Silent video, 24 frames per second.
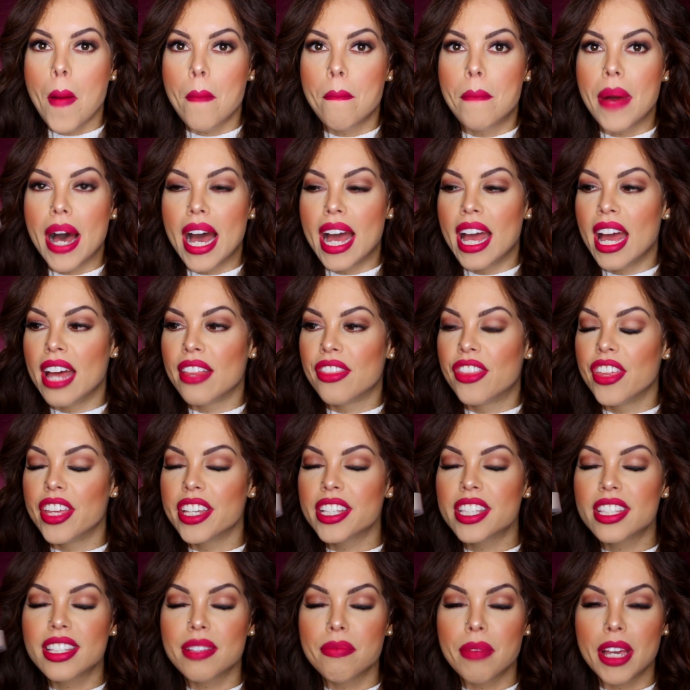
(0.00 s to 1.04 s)
But
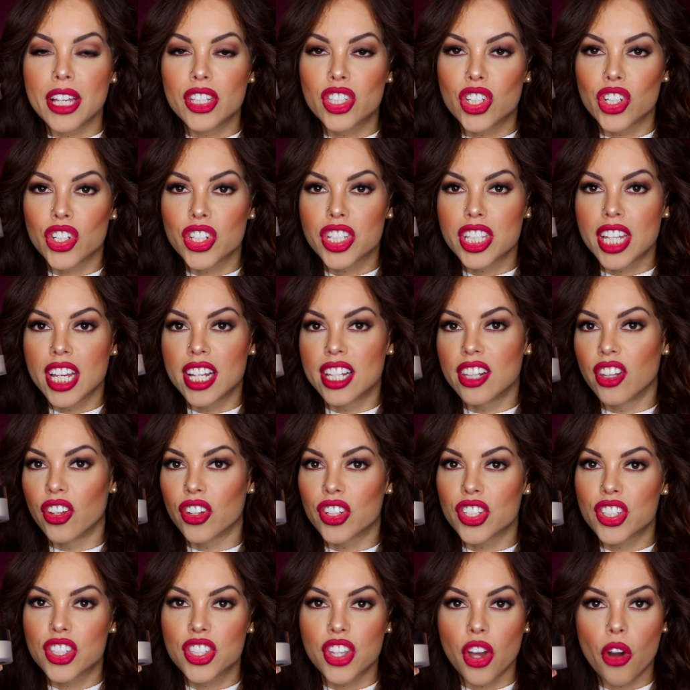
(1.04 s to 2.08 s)
this makes your skin
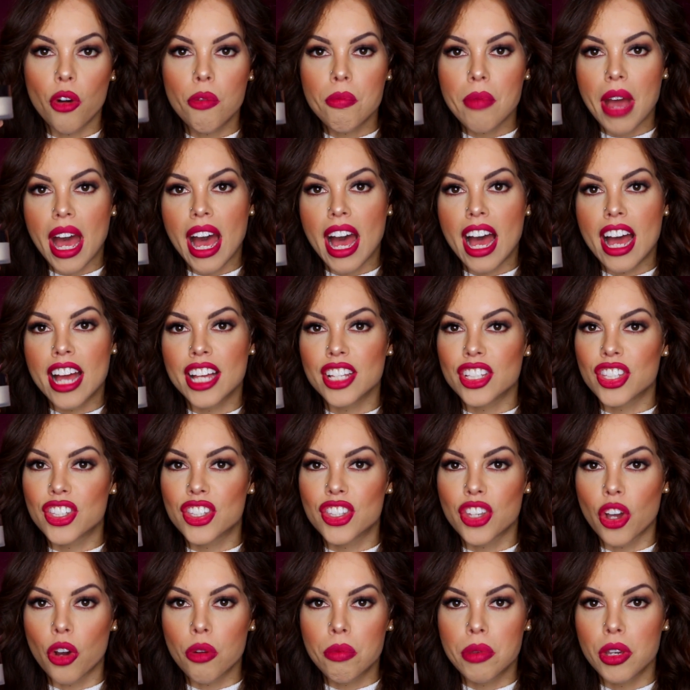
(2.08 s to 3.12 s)
look so matte,
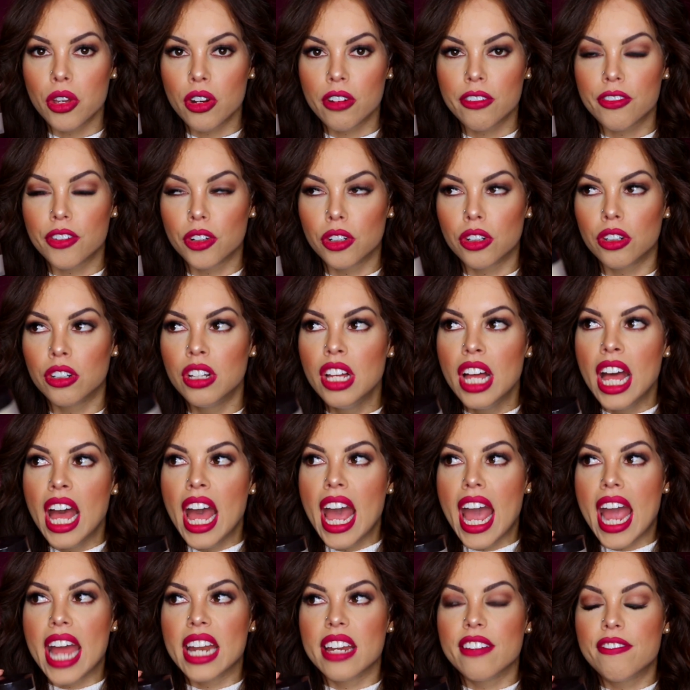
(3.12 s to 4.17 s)
so beautiful.
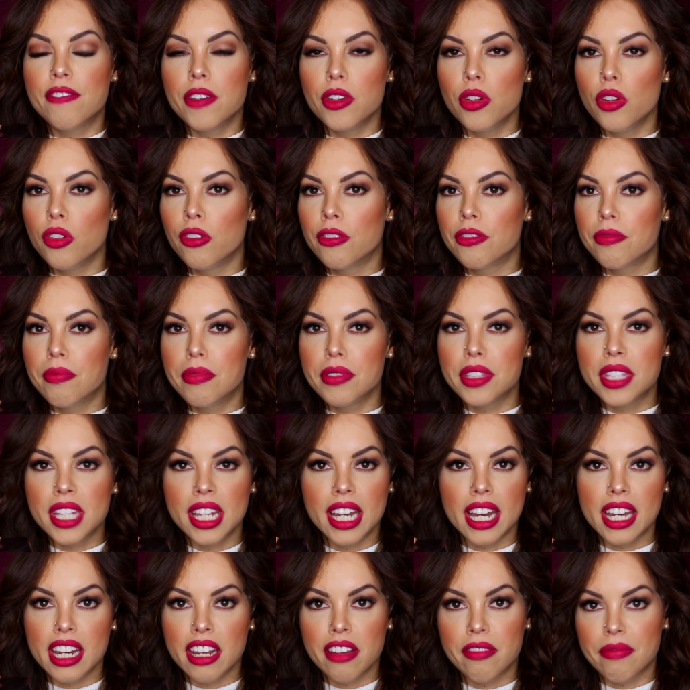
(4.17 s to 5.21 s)
And if you've
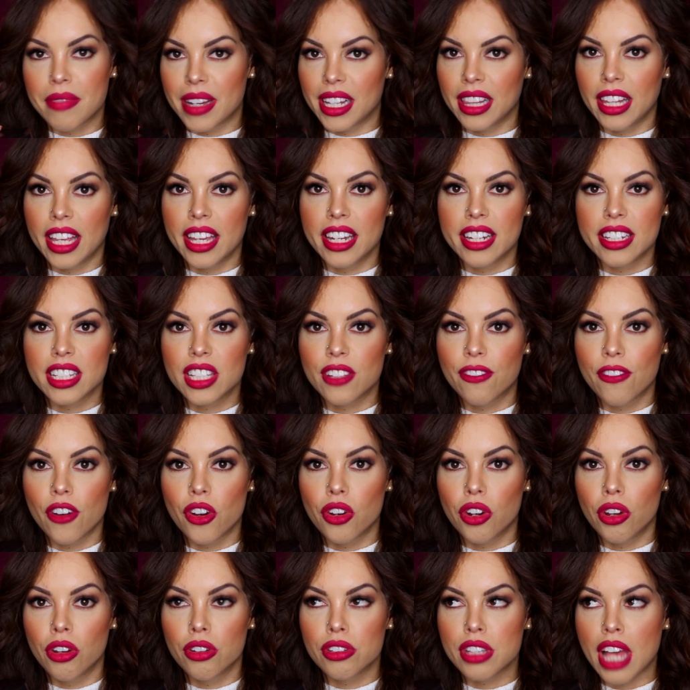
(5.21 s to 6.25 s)
seen any of my latest
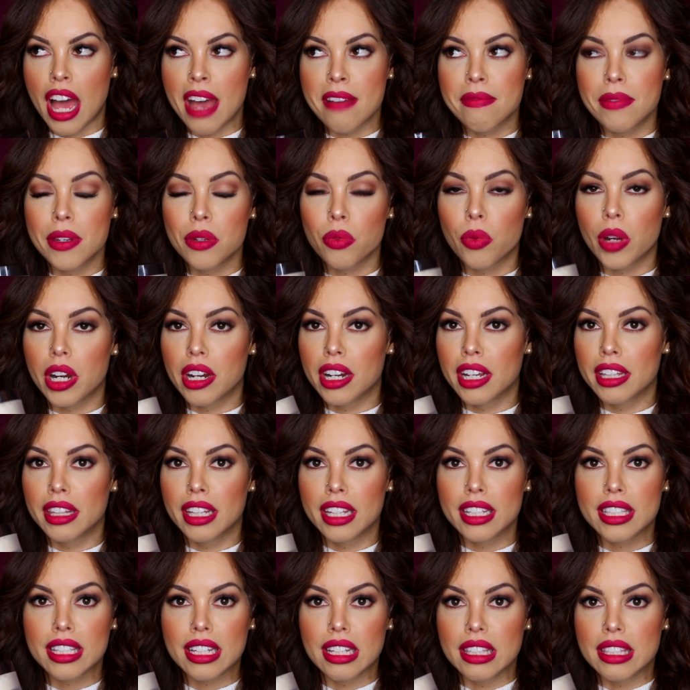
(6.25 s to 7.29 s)
photos, I've been wearing
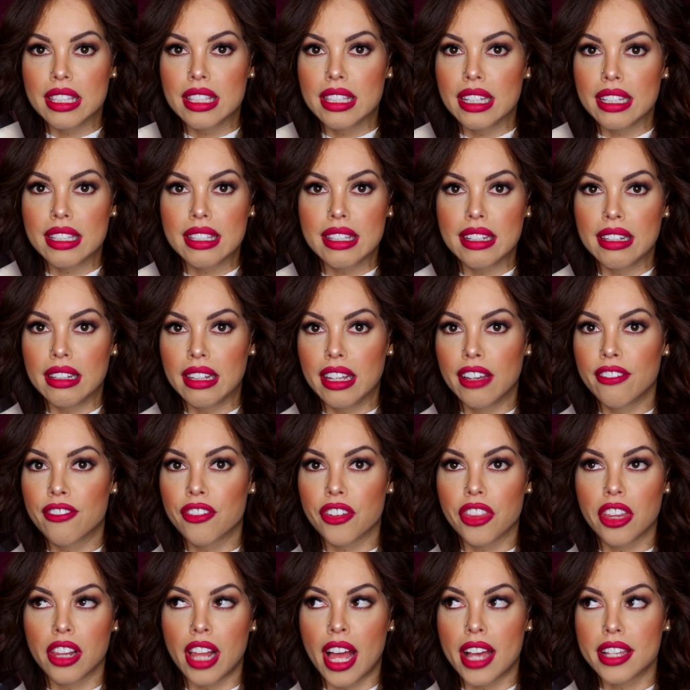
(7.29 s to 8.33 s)
this consistently
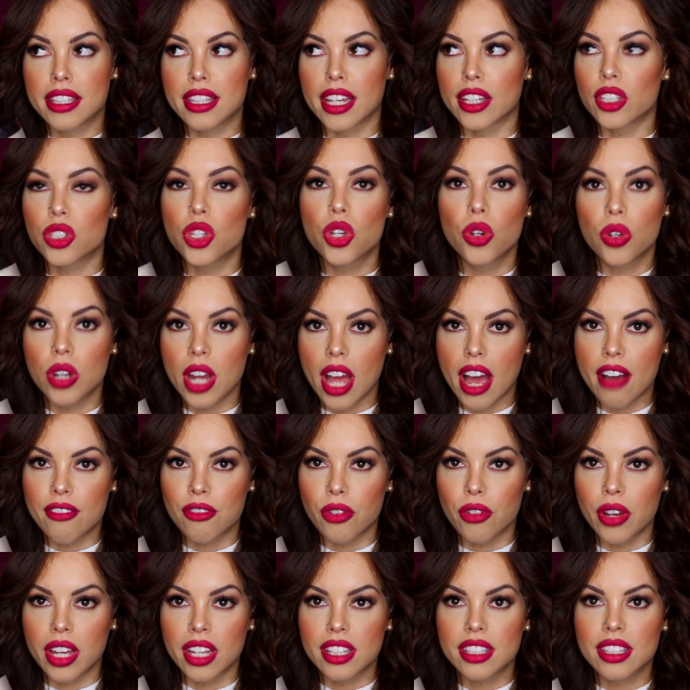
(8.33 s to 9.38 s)
for the last like
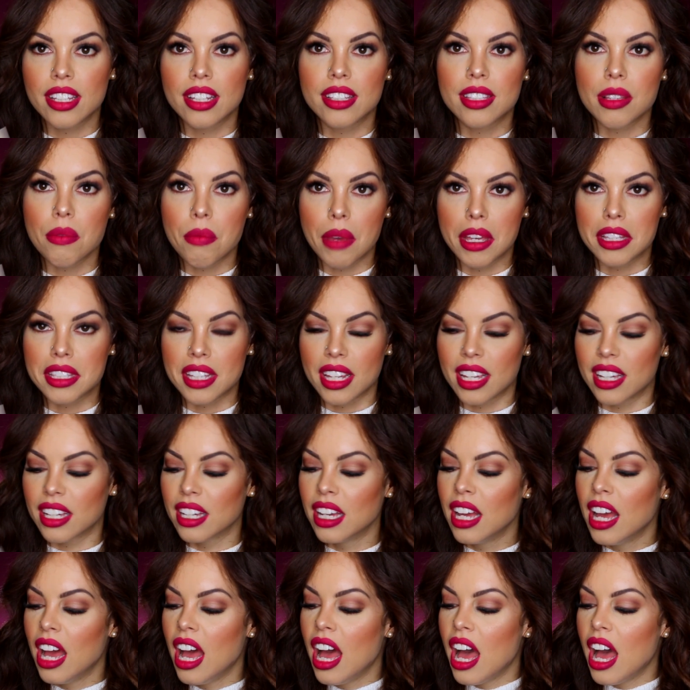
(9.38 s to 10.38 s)
2.5 weeks. It's amazing.